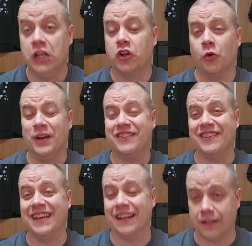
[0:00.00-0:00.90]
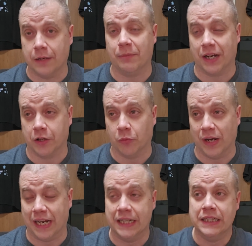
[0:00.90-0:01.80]
Coincidentally, by the
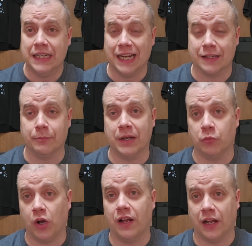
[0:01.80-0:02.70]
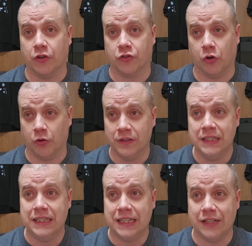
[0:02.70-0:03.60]
way, at the Benoit household,
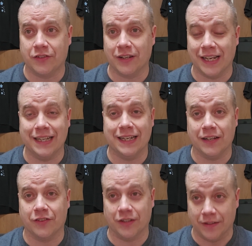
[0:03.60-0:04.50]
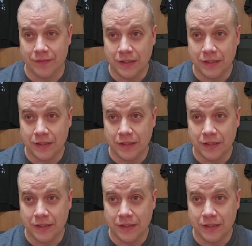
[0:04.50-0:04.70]
he said, hey, Nancy,